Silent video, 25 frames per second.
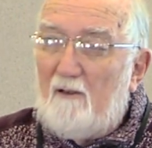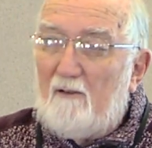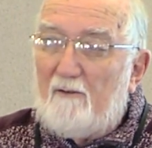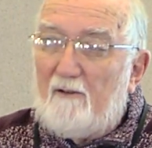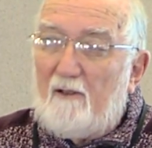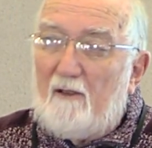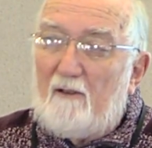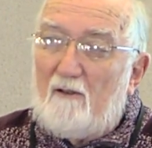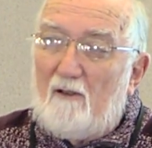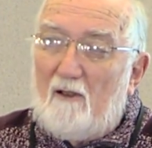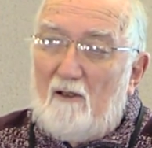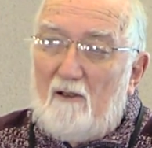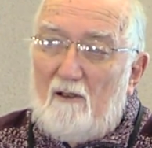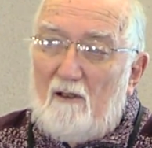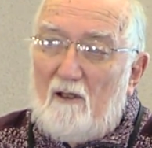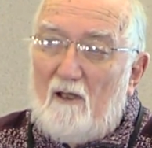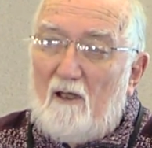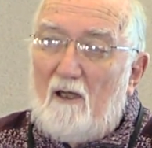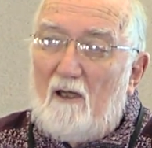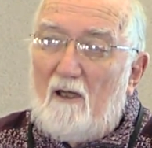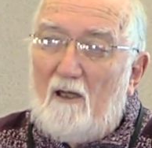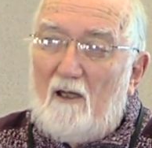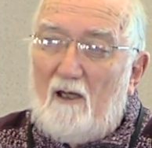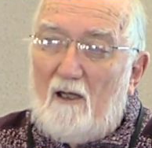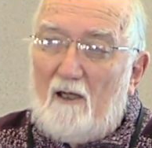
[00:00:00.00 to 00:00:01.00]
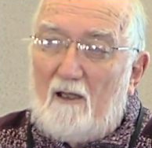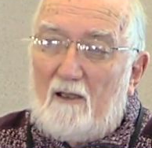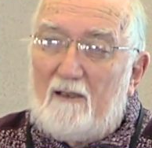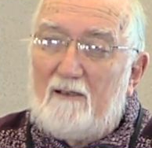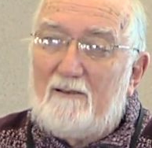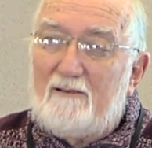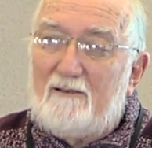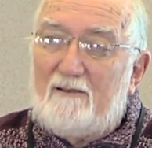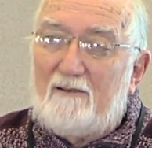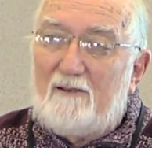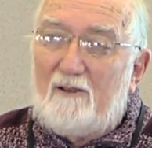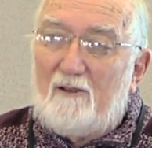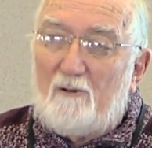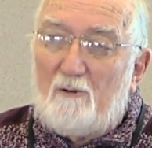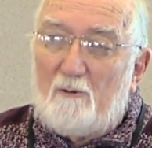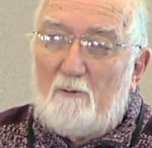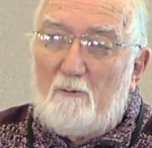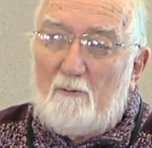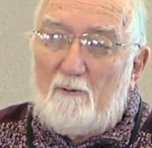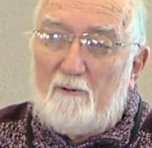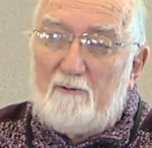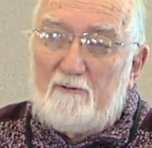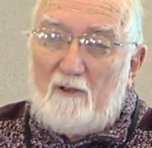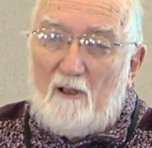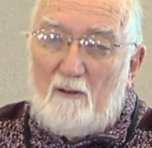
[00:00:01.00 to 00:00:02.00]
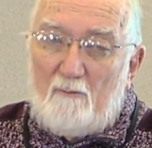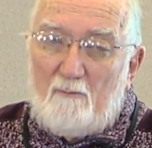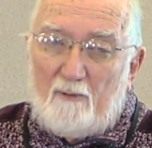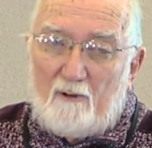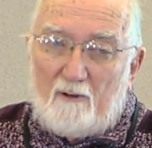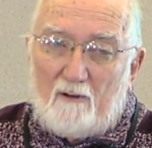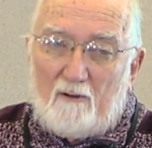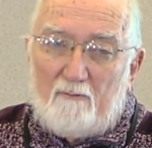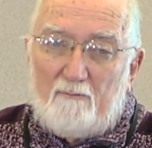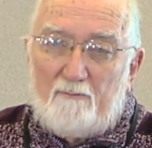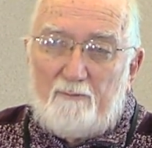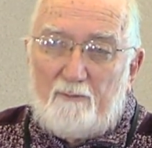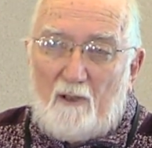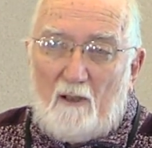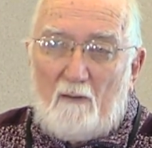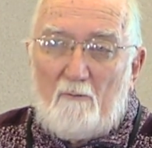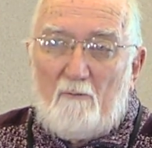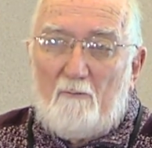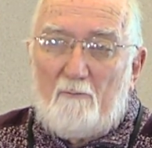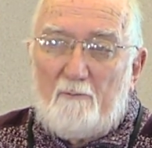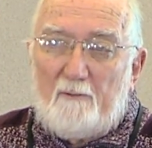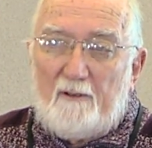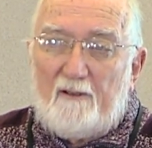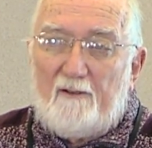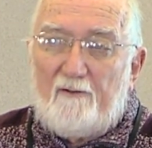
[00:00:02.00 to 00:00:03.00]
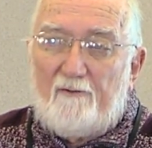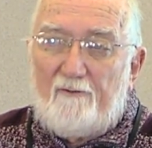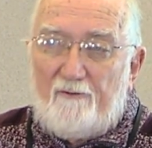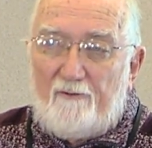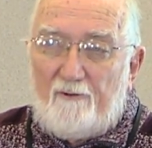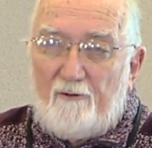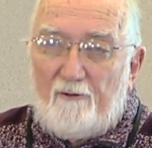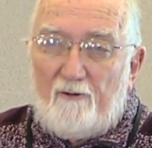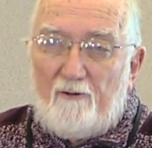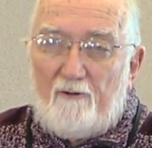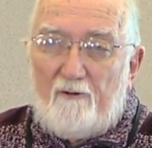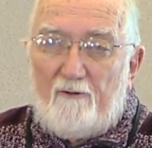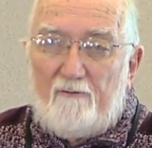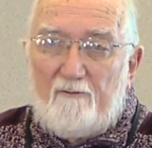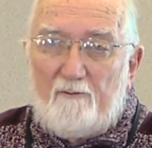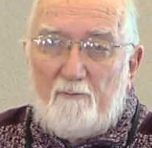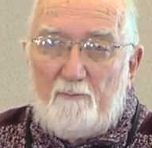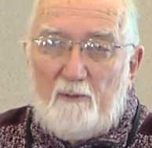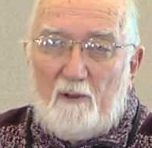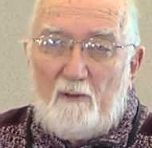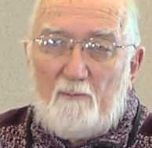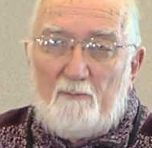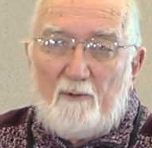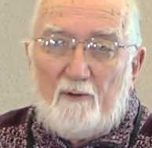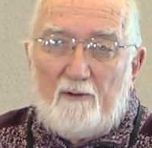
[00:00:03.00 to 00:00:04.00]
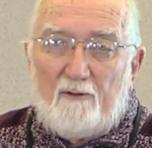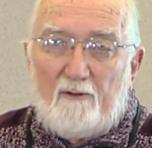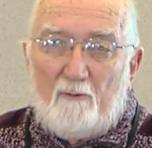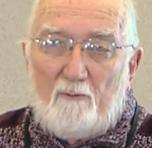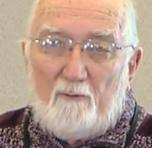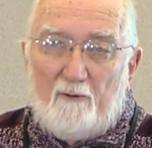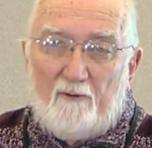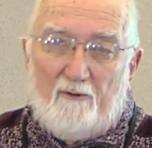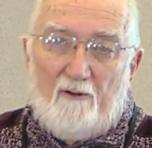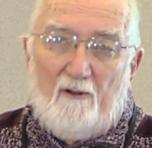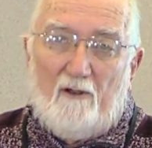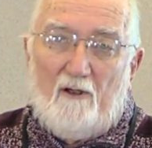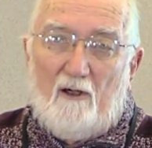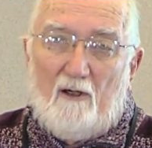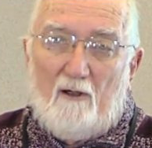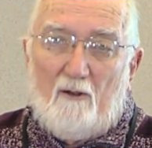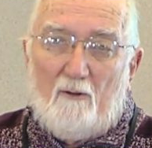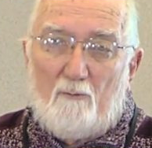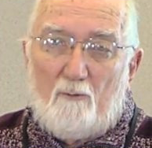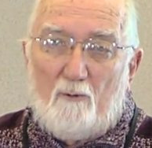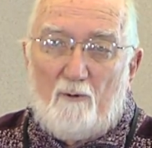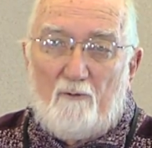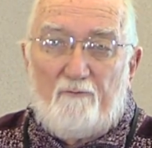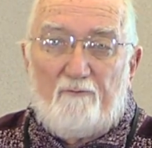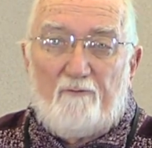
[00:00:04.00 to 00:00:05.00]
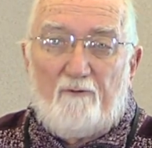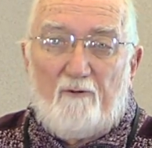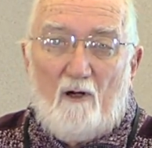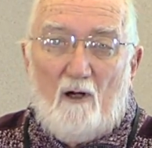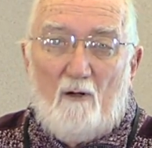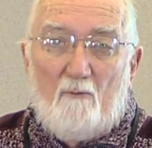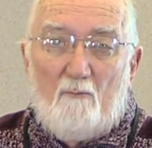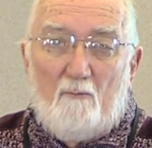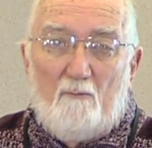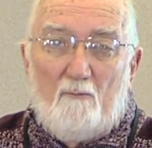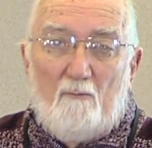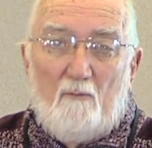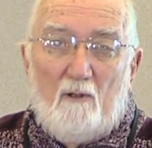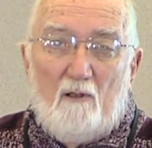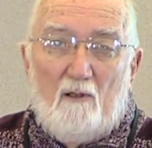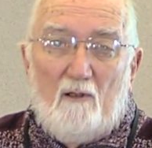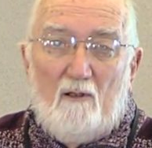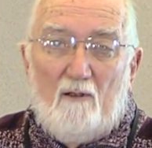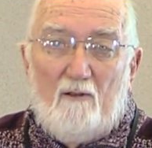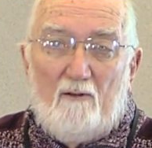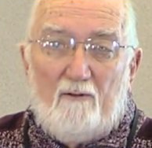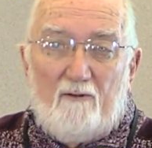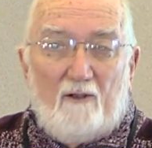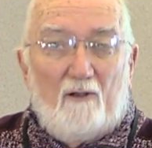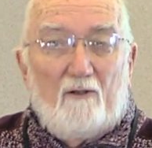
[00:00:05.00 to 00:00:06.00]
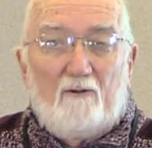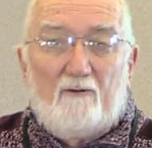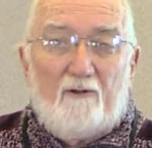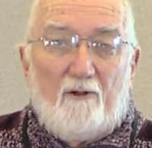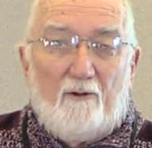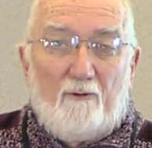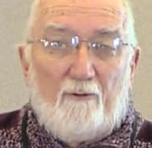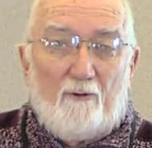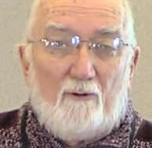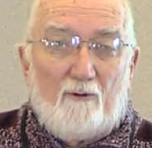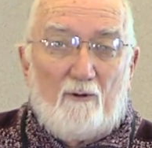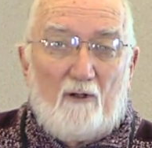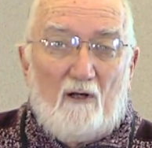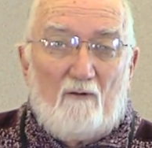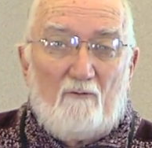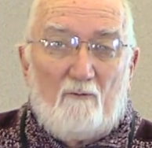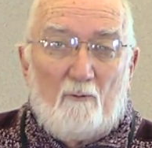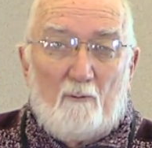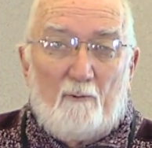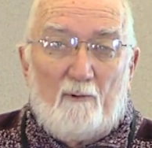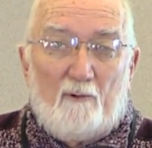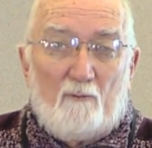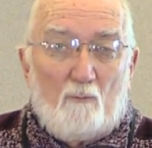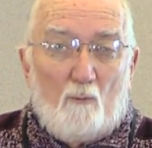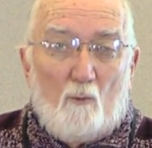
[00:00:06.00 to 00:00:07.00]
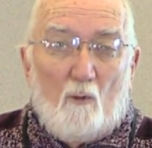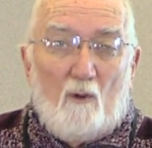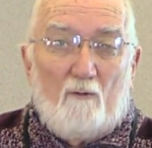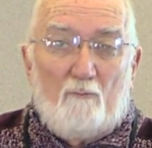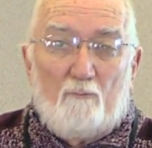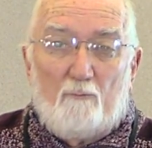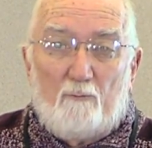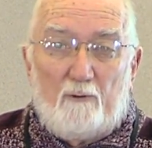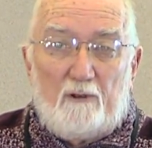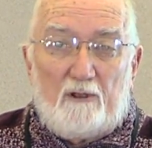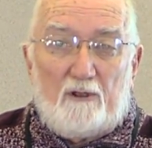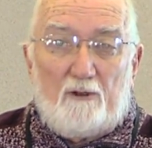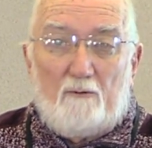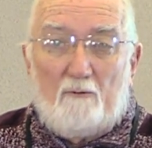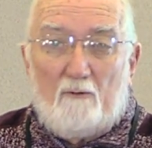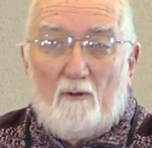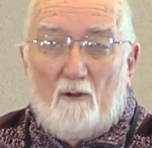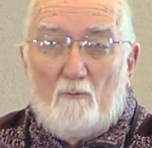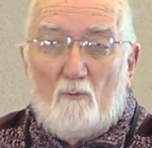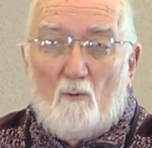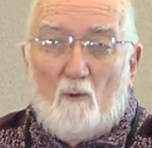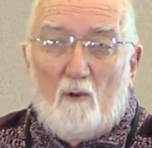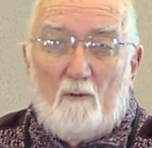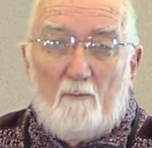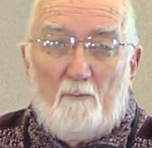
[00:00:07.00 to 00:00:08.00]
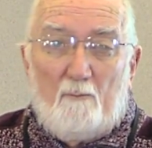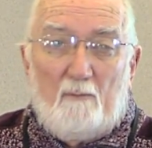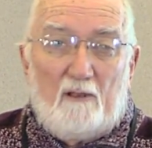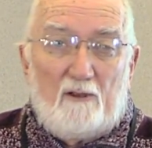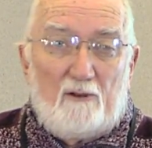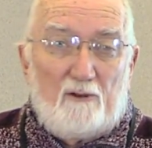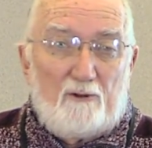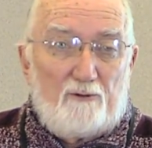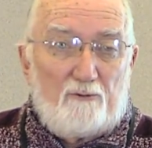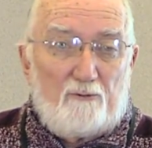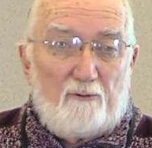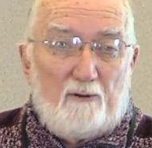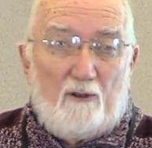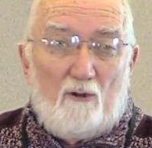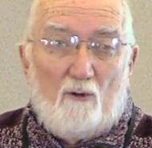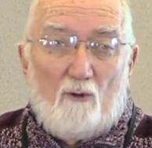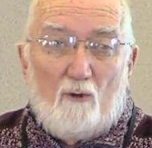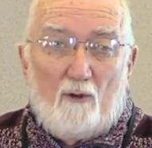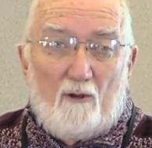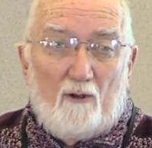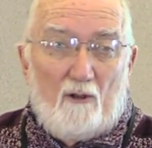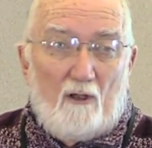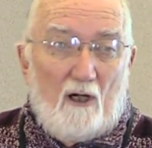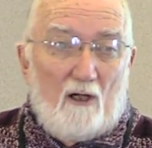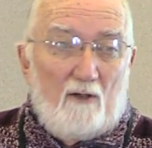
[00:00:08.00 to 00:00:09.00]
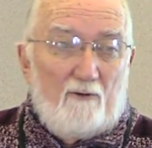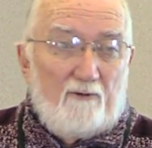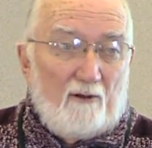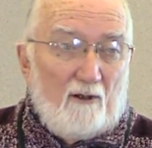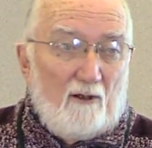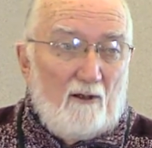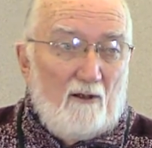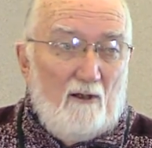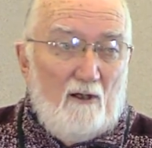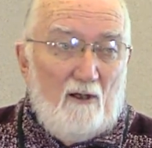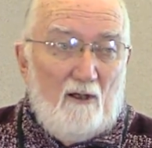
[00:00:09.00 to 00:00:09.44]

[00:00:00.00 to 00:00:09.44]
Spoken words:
that a considerable number, probably a third of the people that were there were from the Ontario government, one ministry or another.